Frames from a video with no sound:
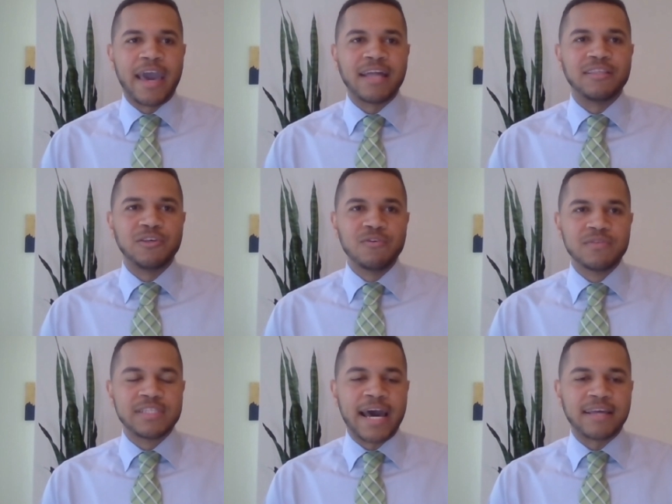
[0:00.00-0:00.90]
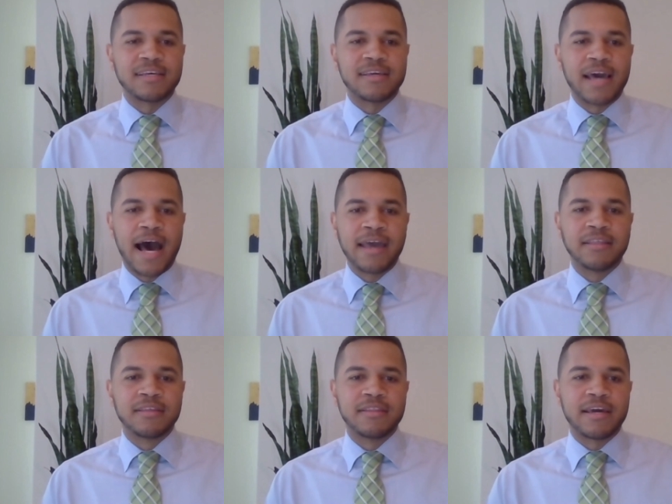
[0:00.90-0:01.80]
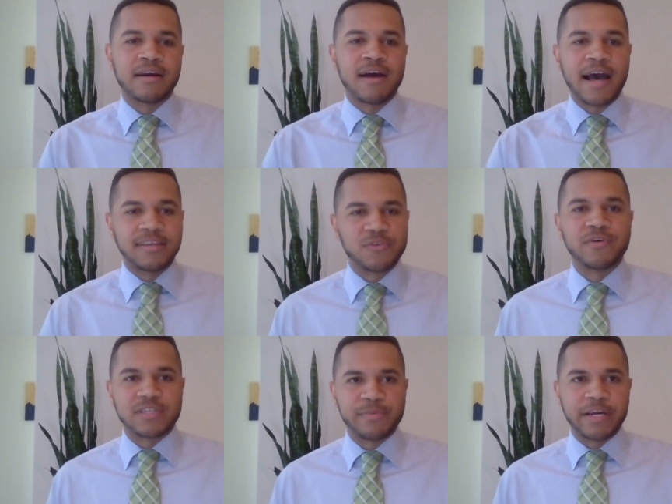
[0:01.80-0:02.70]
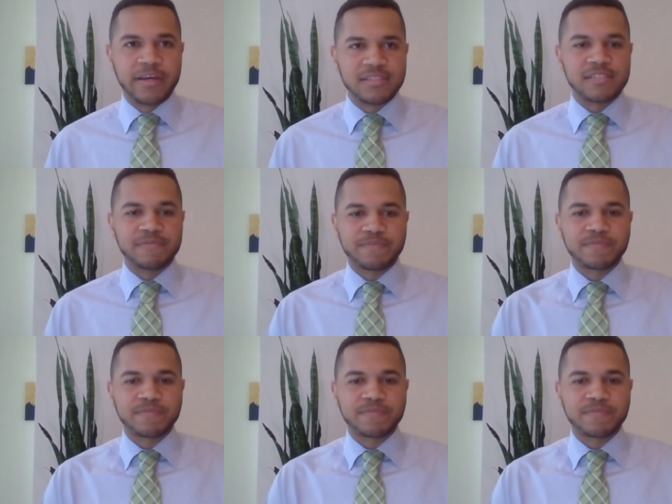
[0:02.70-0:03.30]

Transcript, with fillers: and use that to guide their high school experience.